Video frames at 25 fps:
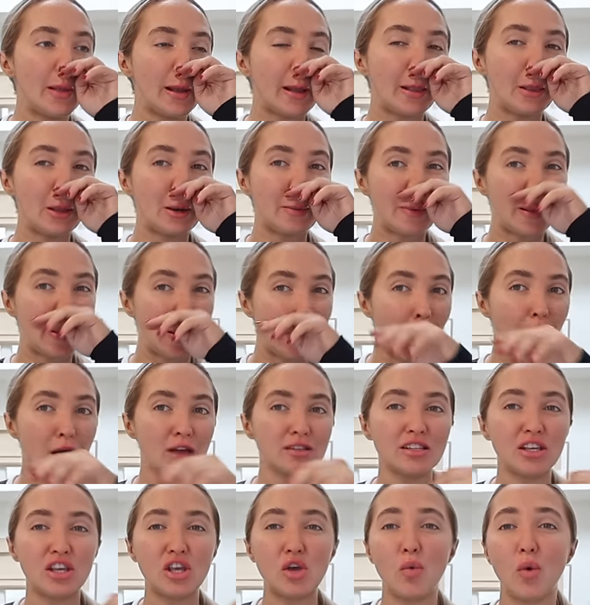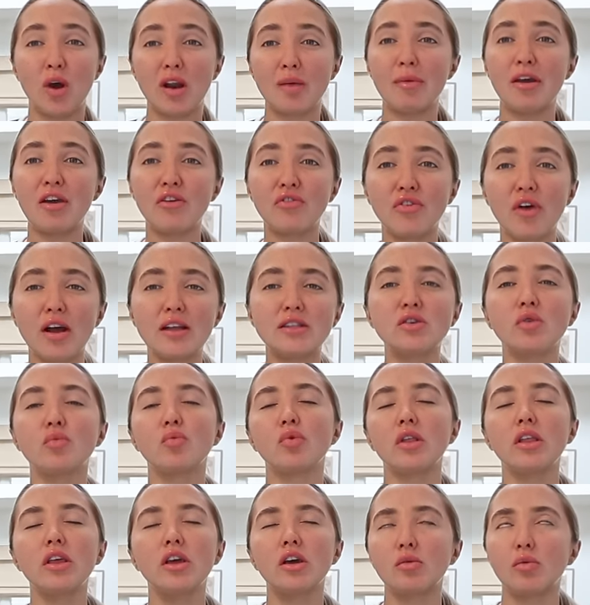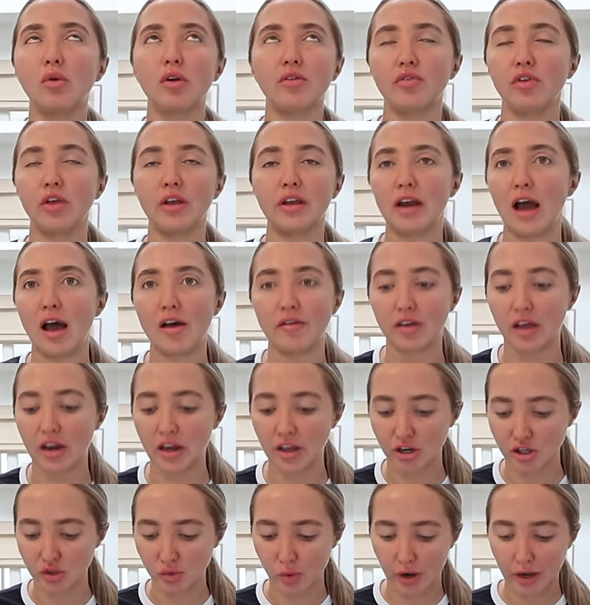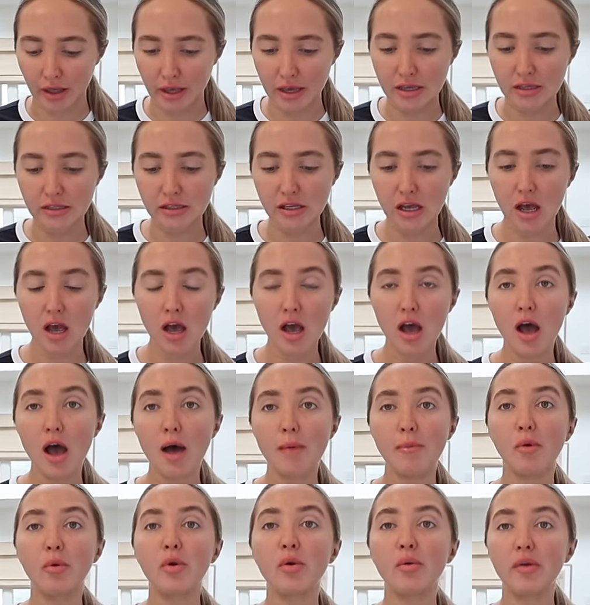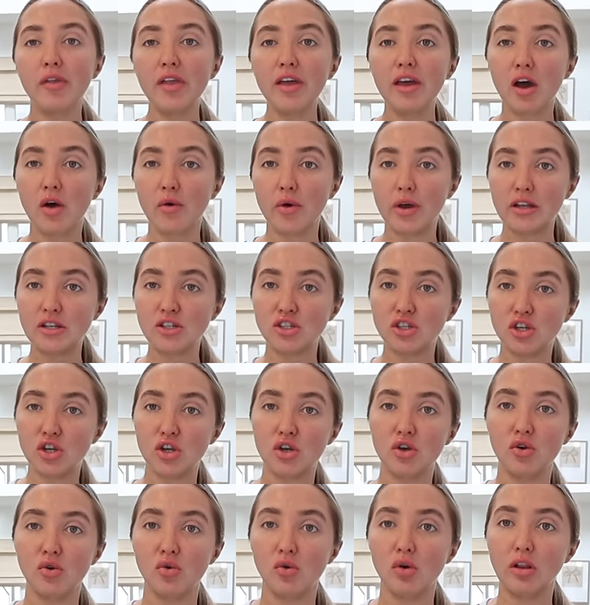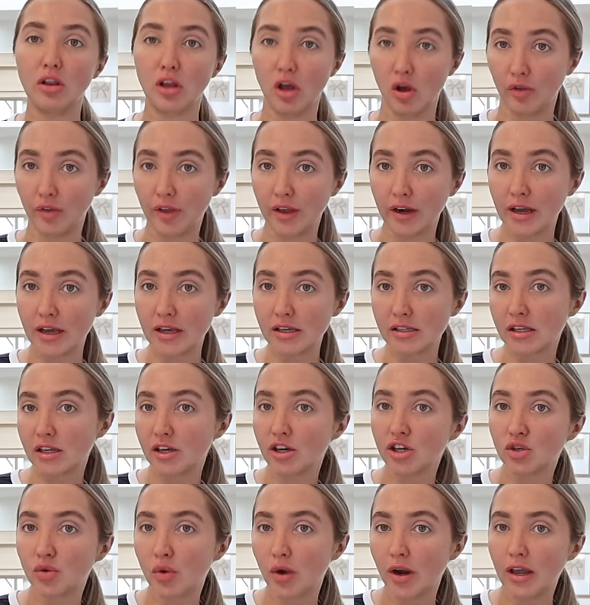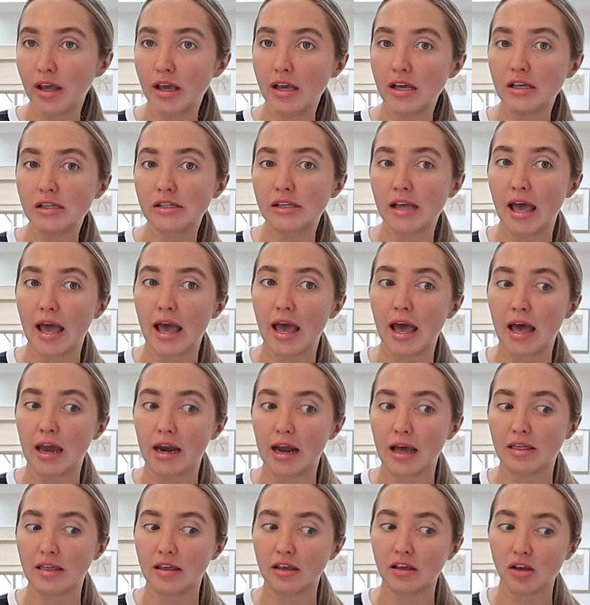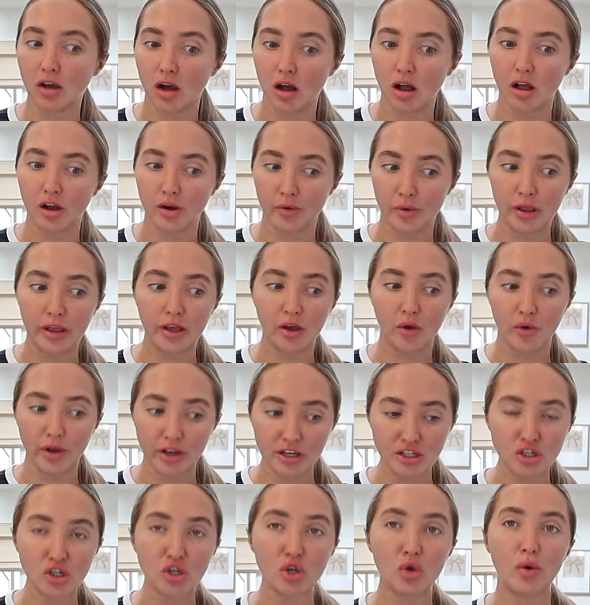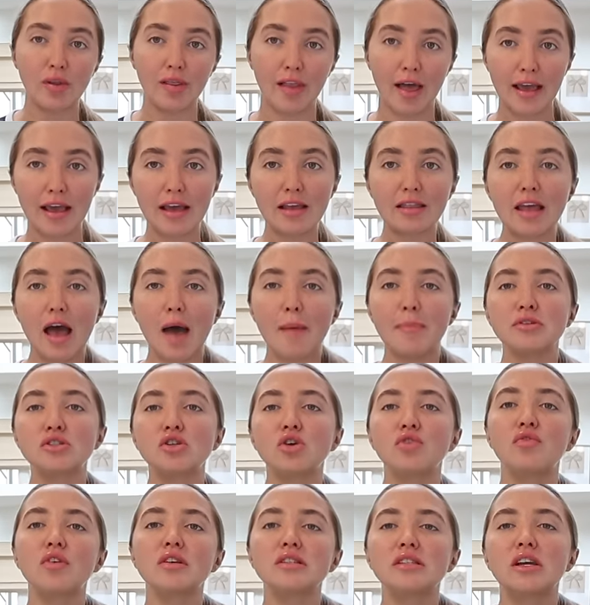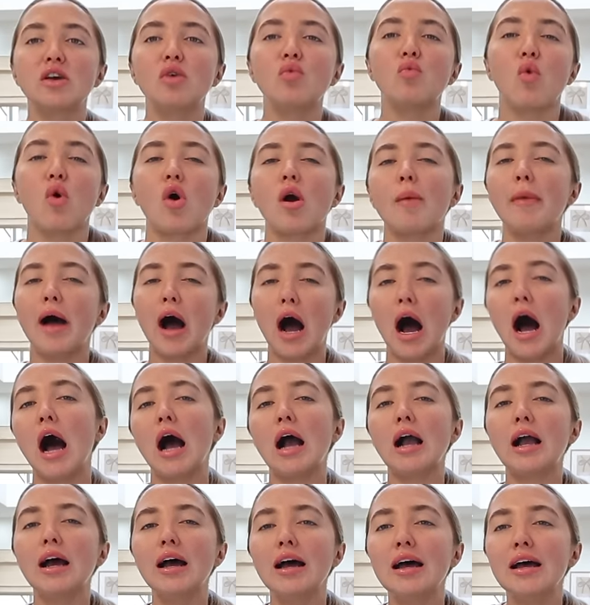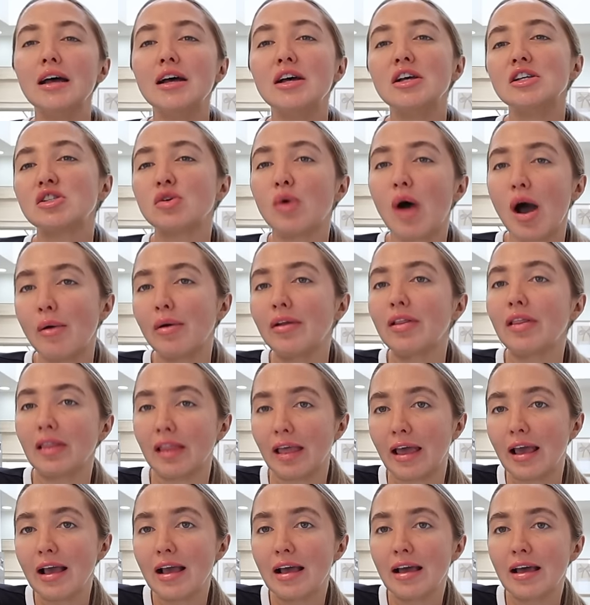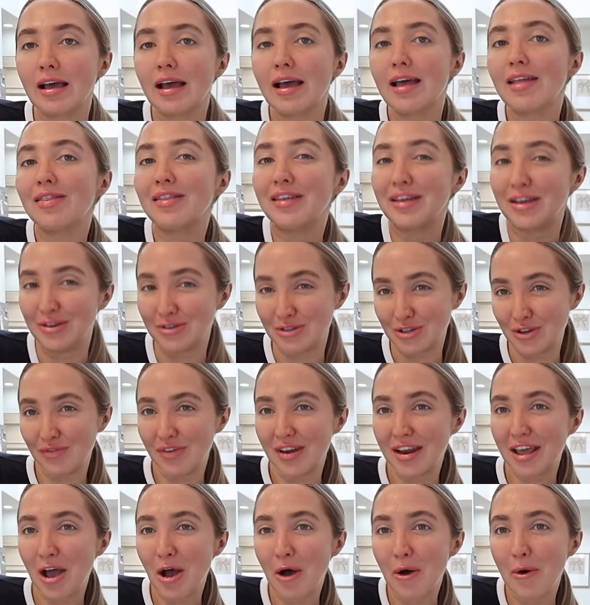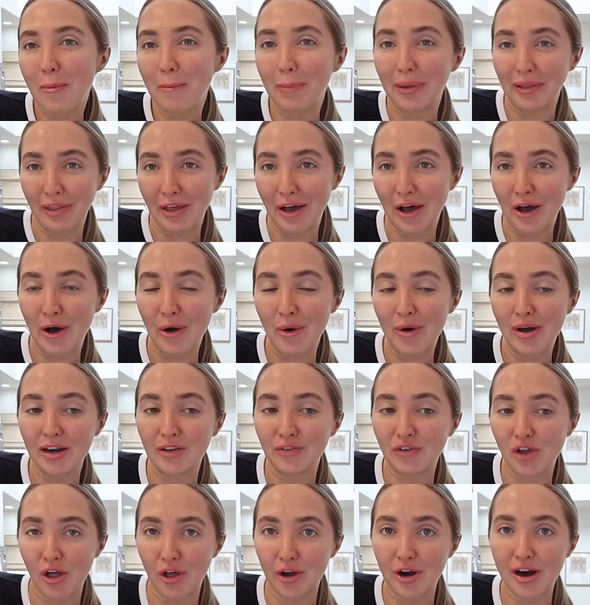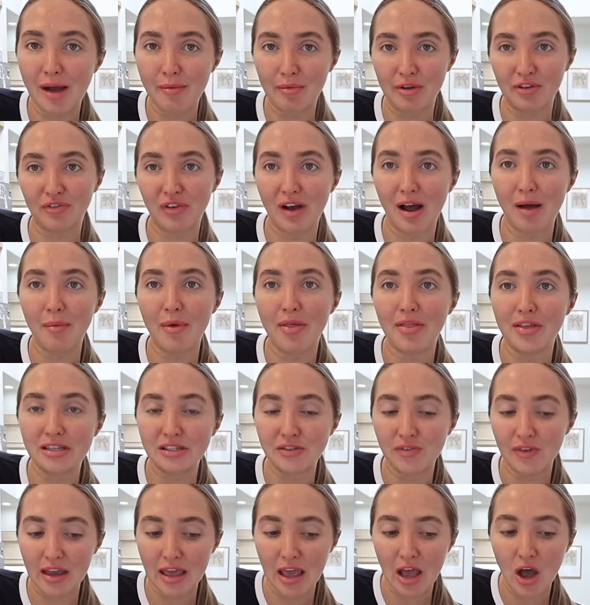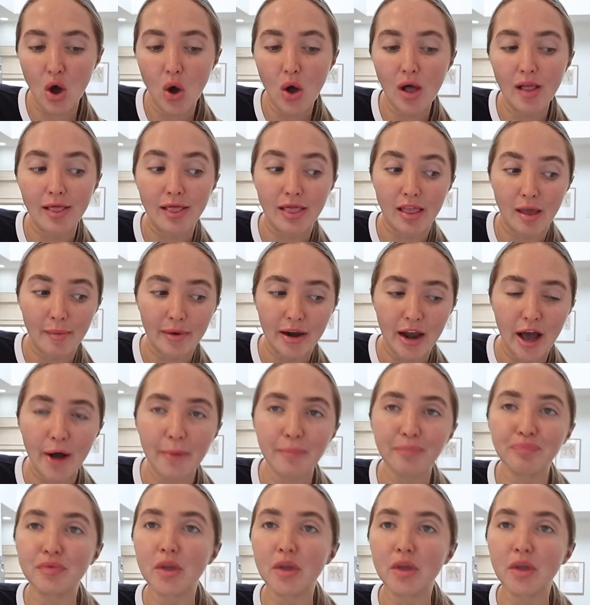like a little bit lost, if you want to make, it's a really good one for like navigating your 20s. But we really go into loneliness in your 20s, and I think y'all are really going to like it. The episode feels like a warm hug. So I will link the YouTube video below, and if y'all are coming from this video, let me know.